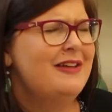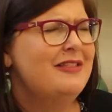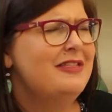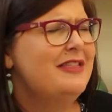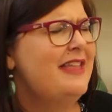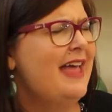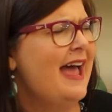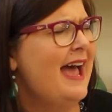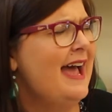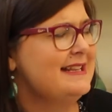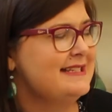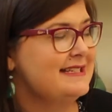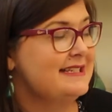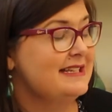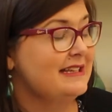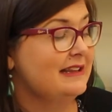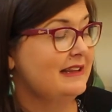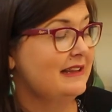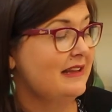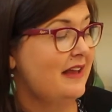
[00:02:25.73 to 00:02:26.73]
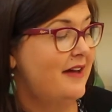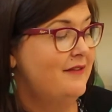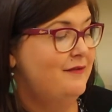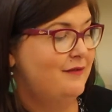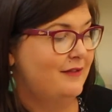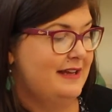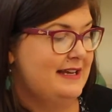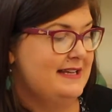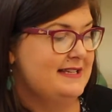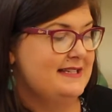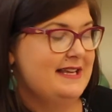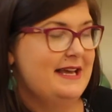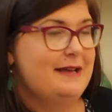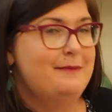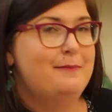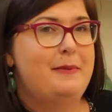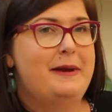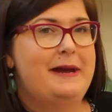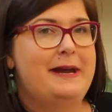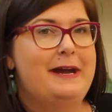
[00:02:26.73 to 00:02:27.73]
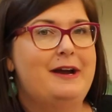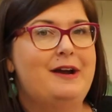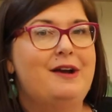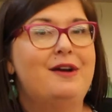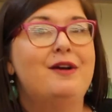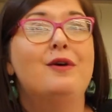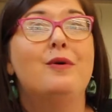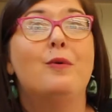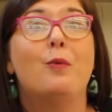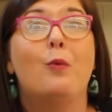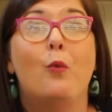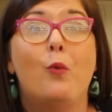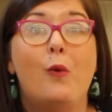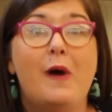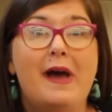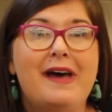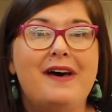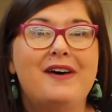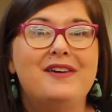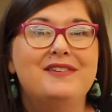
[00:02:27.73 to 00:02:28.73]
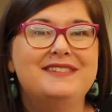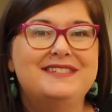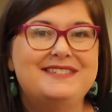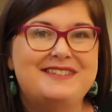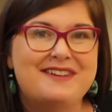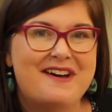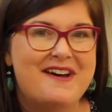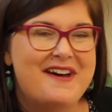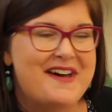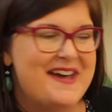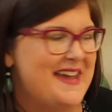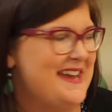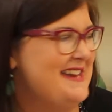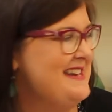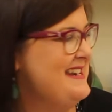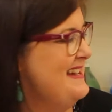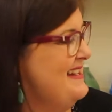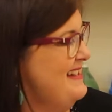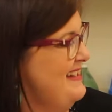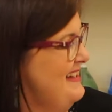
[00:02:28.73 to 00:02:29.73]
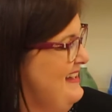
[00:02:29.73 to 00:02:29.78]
"That's lovely," said Bear. "Well done."